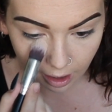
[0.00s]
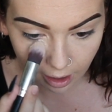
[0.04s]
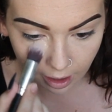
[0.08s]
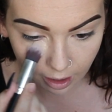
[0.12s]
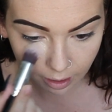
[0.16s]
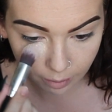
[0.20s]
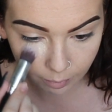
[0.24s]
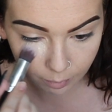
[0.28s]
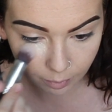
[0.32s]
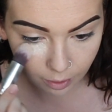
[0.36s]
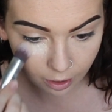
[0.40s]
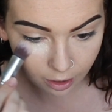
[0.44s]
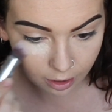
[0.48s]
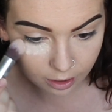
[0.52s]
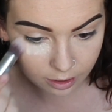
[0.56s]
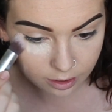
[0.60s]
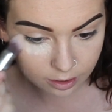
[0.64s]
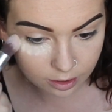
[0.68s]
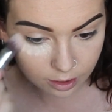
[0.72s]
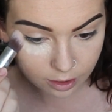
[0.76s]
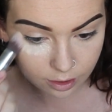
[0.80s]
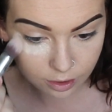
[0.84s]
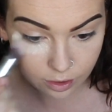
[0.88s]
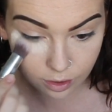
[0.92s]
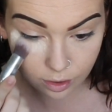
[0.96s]
It works
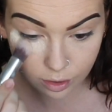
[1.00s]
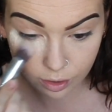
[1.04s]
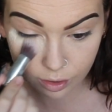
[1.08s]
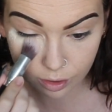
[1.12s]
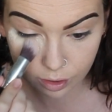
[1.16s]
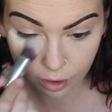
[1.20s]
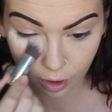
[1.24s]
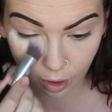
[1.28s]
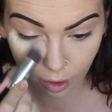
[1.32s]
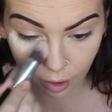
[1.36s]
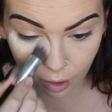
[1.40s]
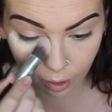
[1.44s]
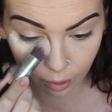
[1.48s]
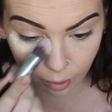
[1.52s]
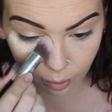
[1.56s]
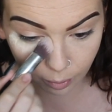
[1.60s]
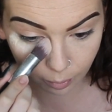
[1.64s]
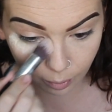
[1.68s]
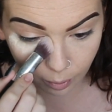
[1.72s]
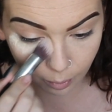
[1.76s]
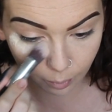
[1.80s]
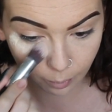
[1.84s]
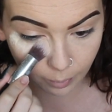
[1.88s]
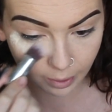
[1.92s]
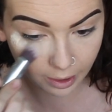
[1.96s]

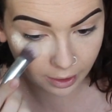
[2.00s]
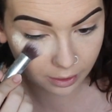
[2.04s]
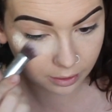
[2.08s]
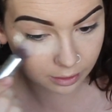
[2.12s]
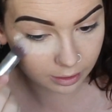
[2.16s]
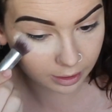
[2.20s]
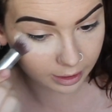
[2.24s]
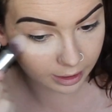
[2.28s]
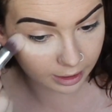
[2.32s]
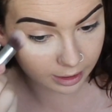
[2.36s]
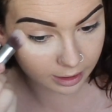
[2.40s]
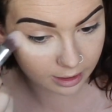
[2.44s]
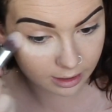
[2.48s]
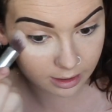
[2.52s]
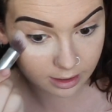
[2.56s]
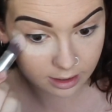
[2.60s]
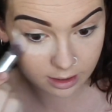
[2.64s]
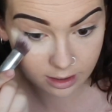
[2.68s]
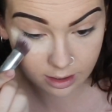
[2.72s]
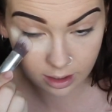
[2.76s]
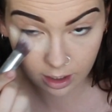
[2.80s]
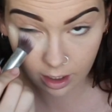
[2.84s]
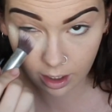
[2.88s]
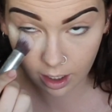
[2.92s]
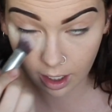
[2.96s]
so well. It
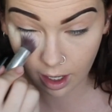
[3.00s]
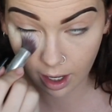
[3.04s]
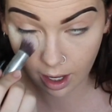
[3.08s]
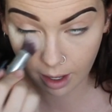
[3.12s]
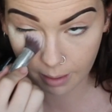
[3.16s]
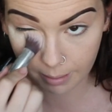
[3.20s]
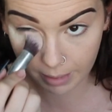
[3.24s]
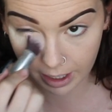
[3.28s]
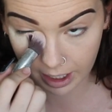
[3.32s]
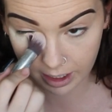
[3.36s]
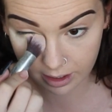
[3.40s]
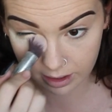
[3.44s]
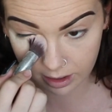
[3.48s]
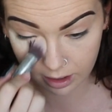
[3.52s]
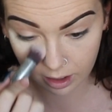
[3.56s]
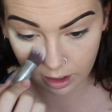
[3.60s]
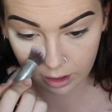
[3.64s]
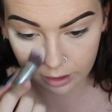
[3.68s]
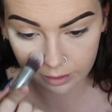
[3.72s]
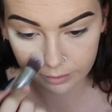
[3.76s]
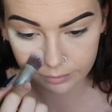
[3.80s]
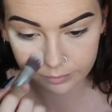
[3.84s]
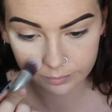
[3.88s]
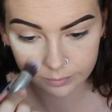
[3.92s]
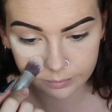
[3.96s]
is
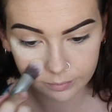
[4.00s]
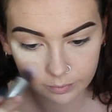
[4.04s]
amazing.